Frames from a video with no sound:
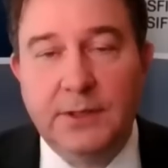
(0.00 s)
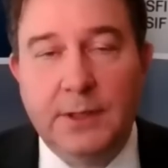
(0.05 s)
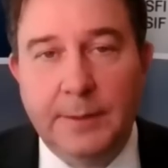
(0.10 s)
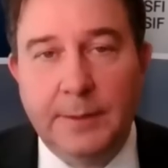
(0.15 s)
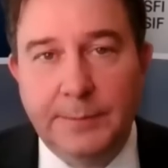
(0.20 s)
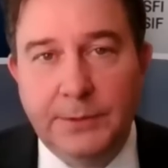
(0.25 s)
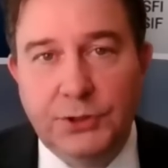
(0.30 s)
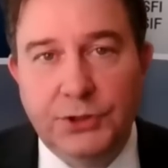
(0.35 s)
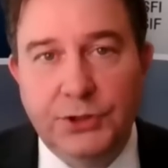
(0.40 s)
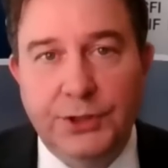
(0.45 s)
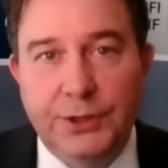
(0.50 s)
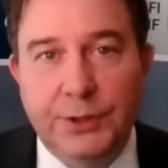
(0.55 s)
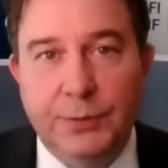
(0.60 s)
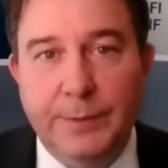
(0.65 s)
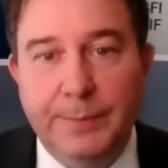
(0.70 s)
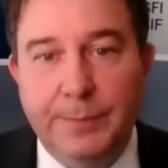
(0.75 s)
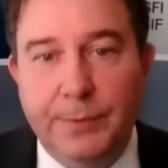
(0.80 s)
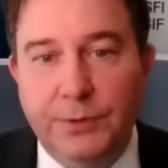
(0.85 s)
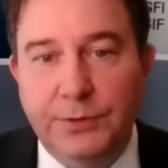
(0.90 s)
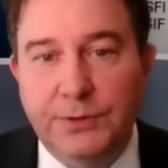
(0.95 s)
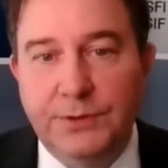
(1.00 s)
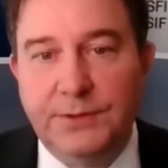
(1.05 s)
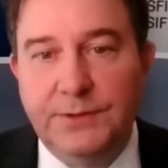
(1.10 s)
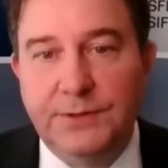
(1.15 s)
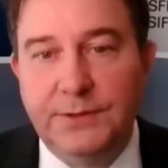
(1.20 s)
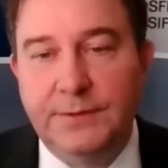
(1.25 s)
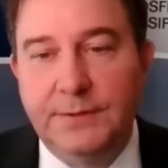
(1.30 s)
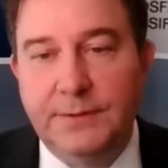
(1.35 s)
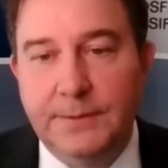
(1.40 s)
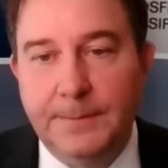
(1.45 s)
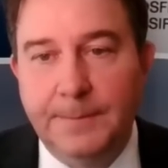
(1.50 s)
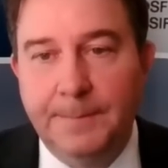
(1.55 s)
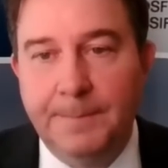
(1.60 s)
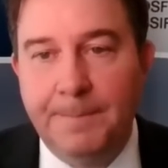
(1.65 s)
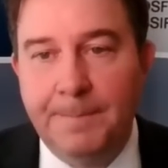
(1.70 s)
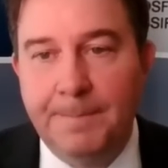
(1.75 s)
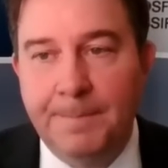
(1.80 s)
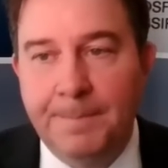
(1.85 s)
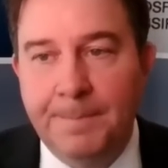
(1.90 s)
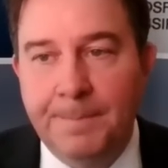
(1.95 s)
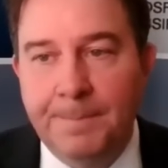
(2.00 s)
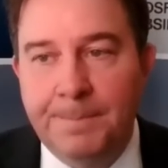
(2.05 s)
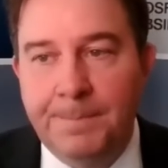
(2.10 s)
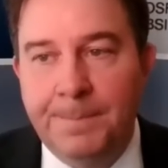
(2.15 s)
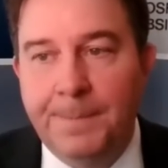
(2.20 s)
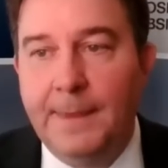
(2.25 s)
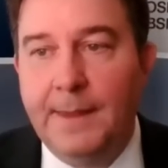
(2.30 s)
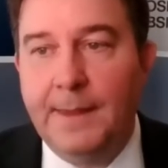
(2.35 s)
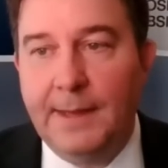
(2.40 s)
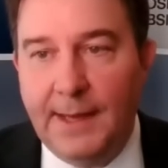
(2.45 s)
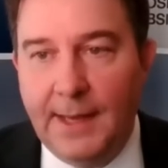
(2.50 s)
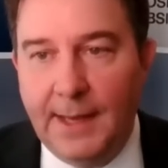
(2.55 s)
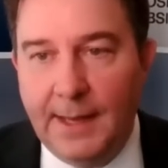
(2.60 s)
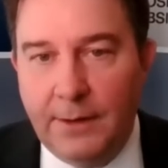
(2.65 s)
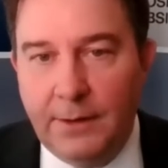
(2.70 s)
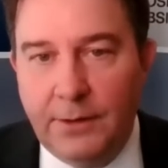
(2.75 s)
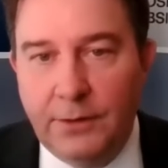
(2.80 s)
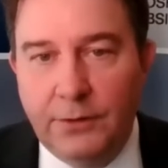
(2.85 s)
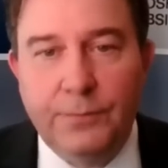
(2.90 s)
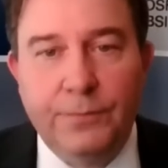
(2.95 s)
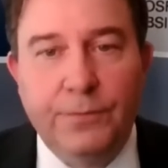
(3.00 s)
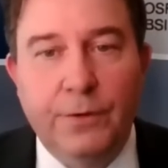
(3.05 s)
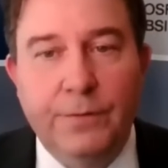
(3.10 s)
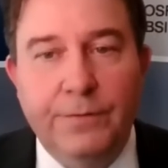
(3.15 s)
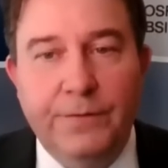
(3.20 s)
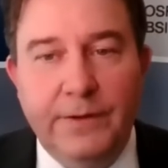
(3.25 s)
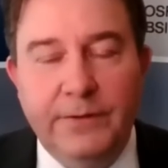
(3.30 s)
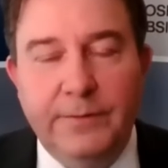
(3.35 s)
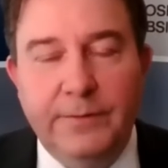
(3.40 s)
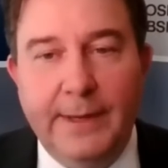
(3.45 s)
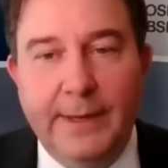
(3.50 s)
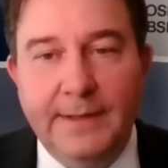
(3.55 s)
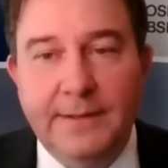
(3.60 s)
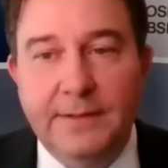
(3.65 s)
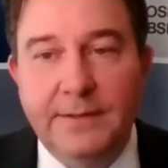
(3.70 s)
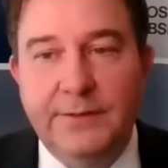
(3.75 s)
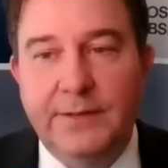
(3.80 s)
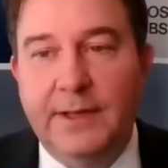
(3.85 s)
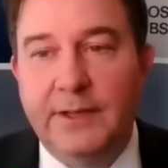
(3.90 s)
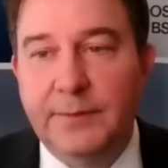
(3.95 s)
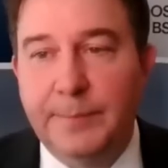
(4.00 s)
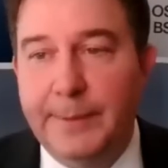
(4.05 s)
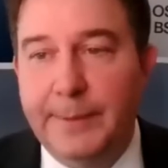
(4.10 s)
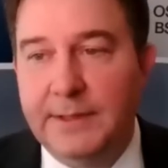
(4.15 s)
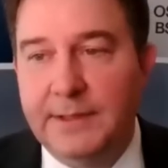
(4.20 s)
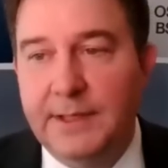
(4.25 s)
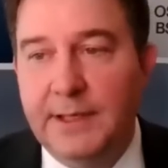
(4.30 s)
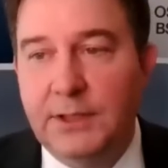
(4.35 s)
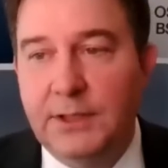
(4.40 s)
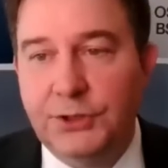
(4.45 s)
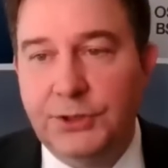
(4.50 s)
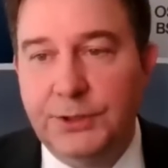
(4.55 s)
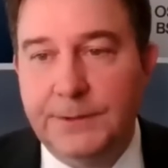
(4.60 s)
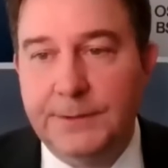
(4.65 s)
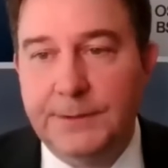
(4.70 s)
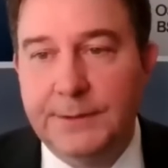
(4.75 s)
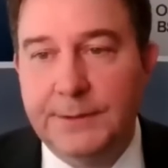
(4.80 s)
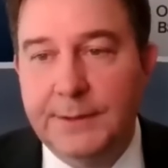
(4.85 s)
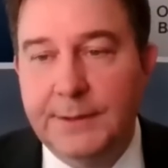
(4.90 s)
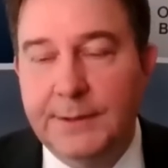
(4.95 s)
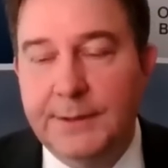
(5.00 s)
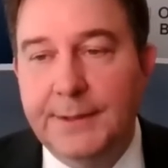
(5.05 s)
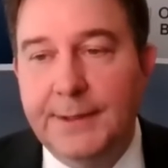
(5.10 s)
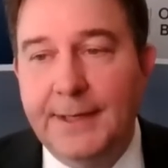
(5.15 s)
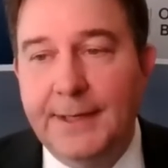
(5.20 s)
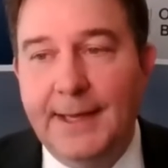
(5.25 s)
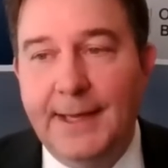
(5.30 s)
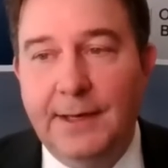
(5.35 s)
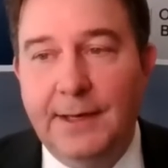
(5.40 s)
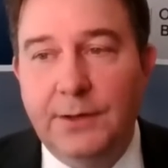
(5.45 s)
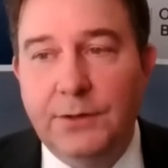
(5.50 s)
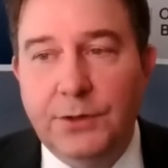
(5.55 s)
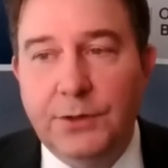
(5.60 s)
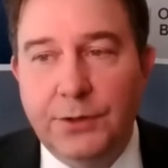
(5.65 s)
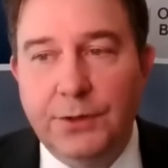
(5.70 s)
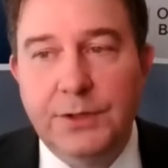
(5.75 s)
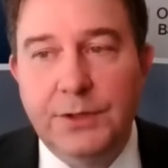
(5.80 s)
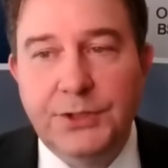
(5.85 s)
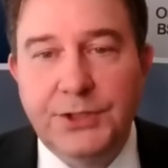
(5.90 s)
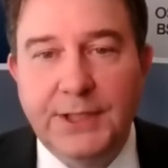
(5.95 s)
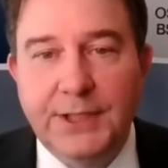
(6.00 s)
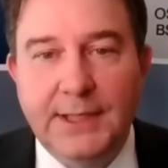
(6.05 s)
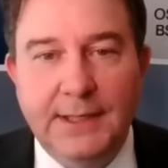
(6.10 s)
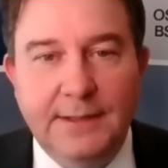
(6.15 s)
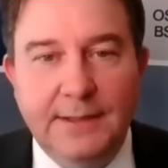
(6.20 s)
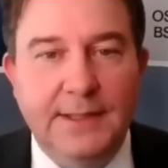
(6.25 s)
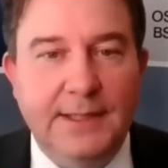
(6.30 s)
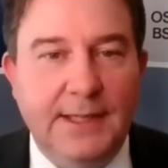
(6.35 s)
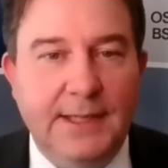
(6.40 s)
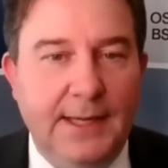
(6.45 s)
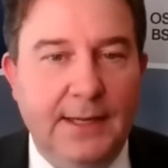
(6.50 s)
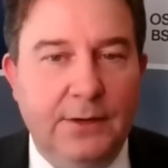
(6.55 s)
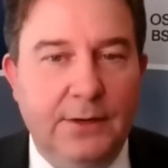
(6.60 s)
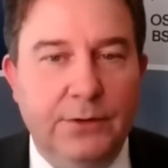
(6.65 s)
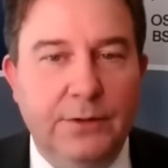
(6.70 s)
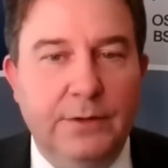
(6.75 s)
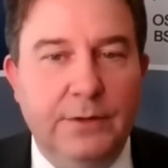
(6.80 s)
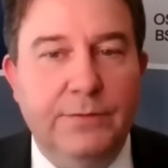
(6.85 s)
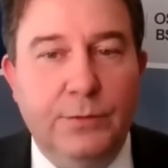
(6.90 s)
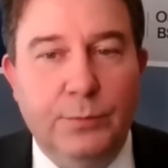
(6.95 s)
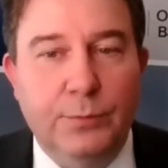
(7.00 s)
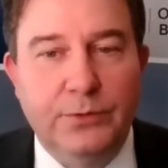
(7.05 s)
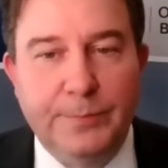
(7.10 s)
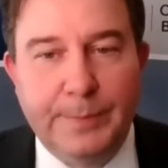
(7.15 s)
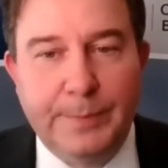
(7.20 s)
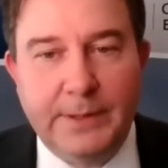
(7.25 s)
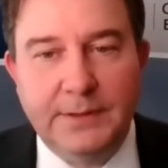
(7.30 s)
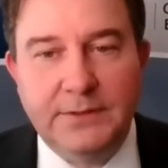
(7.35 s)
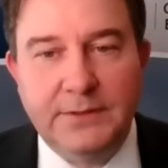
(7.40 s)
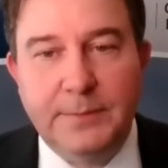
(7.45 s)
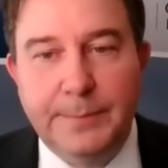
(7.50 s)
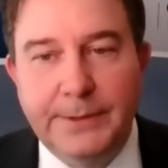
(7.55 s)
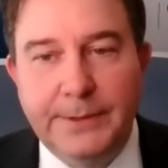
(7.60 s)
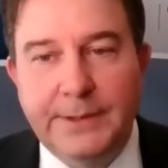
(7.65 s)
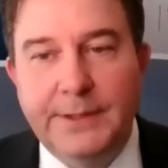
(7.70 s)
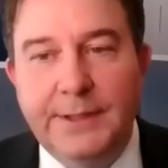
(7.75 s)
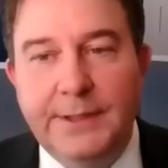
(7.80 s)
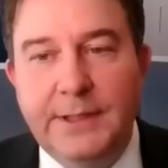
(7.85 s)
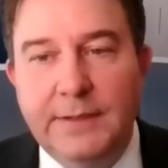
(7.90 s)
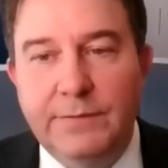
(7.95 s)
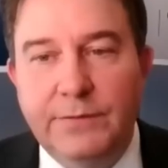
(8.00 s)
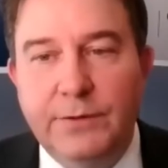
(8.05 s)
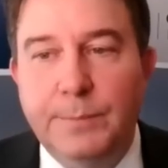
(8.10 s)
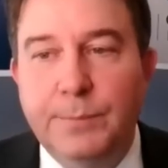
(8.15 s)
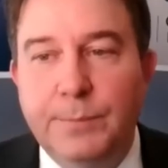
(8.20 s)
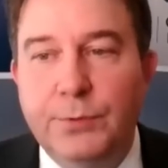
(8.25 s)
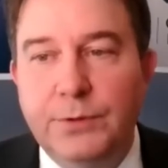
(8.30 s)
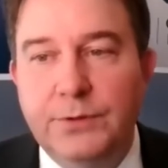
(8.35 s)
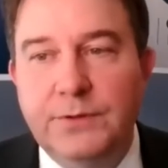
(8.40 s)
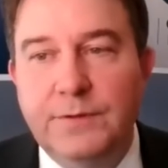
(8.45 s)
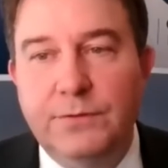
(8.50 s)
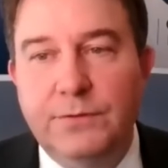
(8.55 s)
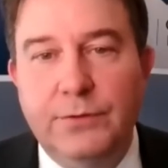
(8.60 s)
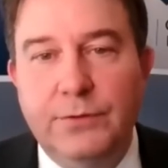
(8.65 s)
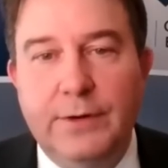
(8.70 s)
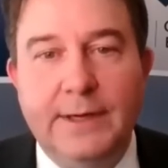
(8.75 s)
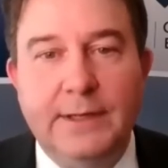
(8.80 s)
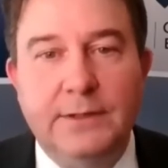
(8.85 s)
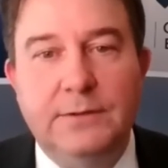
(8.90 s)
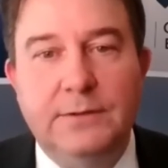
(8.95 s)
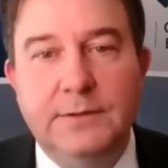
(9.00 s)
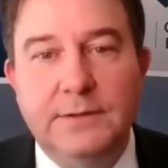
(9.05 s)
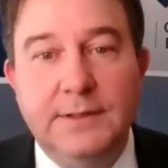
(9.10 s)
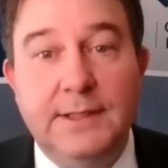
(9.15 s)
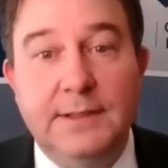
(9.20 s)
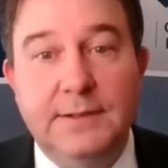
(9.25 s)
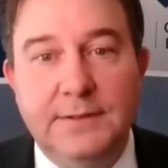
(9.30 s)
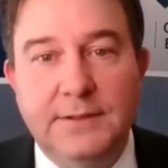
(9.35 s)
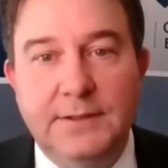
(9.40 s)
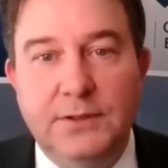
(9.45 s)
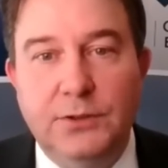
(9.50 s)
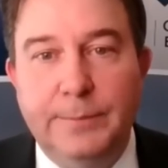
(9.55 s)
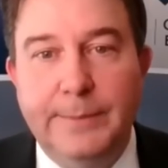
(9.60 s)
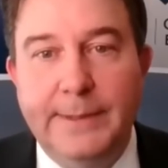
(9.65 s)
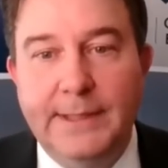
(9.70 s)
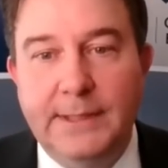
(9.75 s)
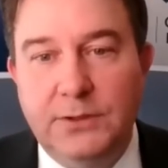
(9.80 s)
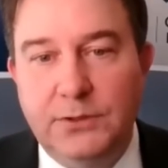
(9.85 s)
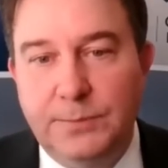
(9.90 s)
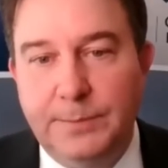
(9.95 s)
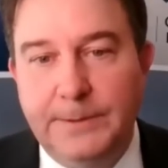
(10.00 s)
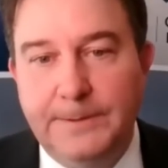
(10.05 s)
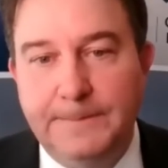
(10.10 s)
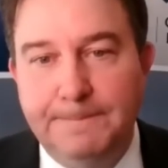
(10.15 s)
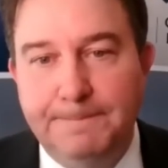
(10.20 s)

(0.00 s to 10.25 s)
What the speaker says: common share repurchases. Canada's FERFIs met this expectation, an encouraging indicator of the responsibility of their boards of directors and senior management.